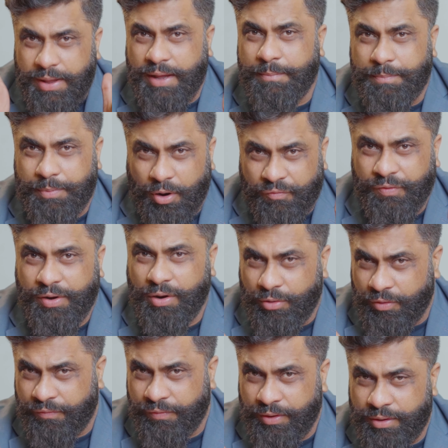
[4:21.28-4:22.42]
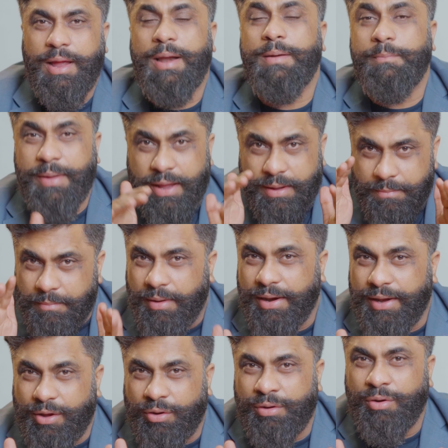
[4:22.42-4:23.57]
make profit out of it and make
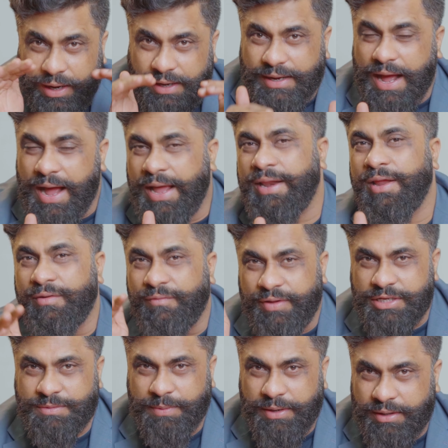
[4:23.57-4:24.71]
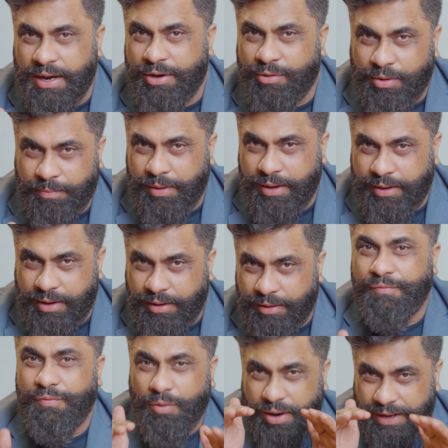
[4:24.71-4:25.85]
money on entire investment that you're making.
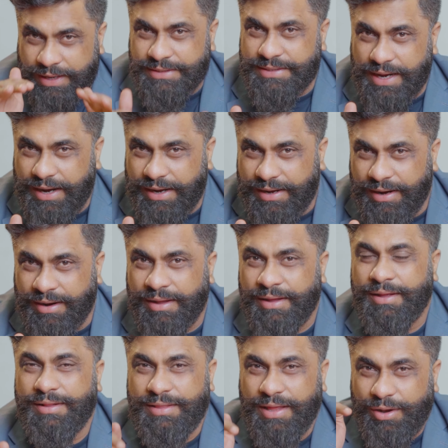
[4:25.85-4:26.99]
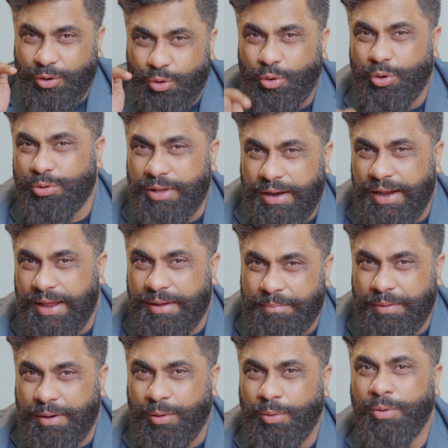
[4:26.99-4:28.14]
If you are excited, then go to the link
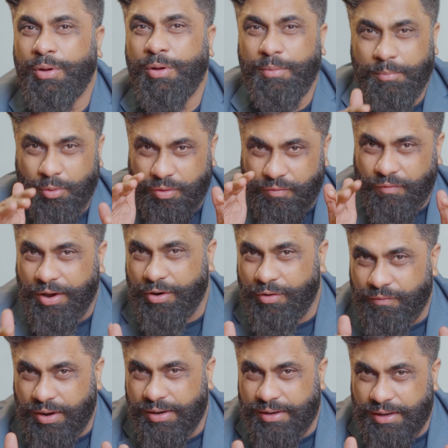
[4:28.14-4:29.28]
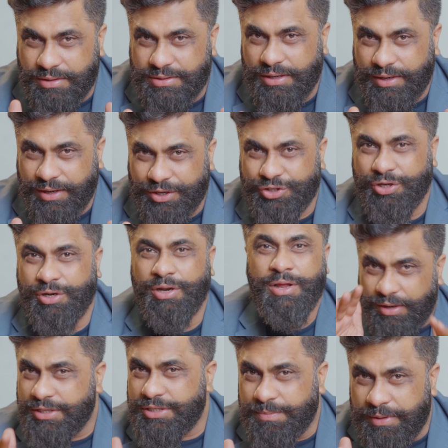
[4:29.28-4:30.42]
below, book one-on-one consultation.
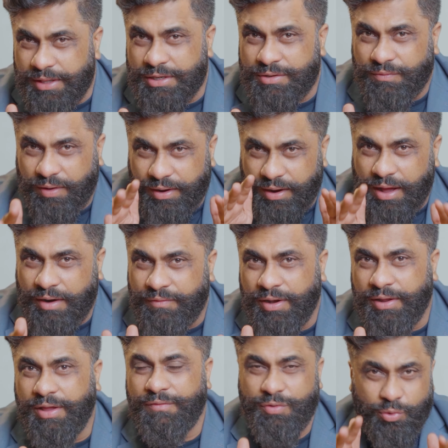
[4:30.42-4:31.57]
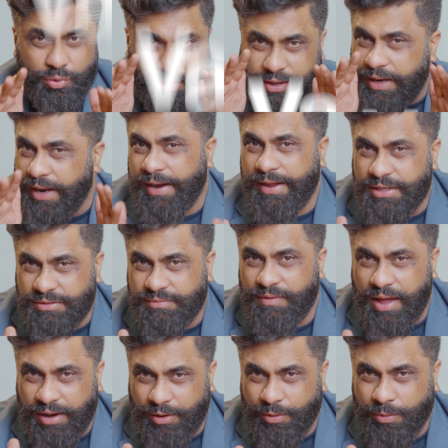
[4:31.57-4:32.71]
Trust me, this 1 hour will give you 10x
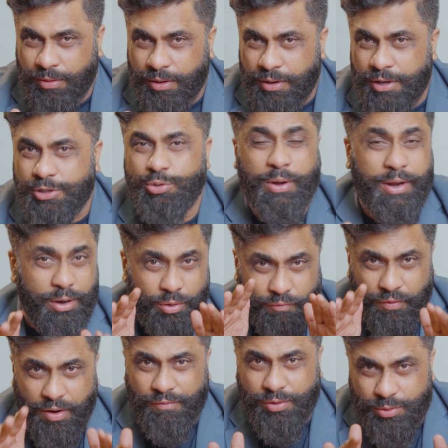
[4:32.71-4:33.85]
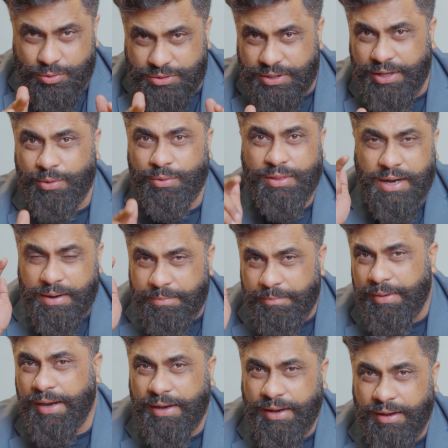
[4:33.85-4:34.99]
value. So I look forward to seeing you in that
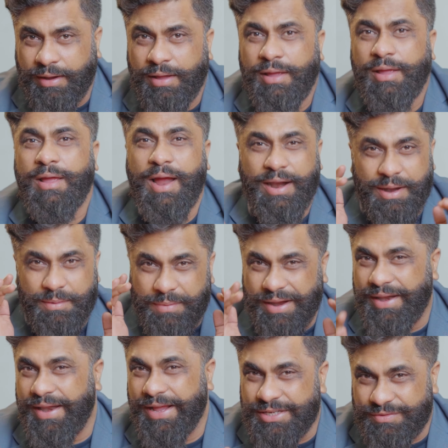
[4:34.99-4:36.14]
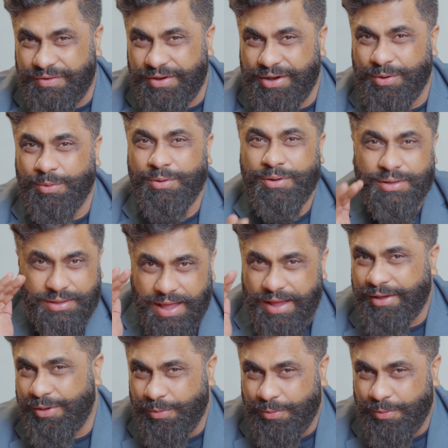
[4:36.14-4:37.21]
meeting and in my next video. Thank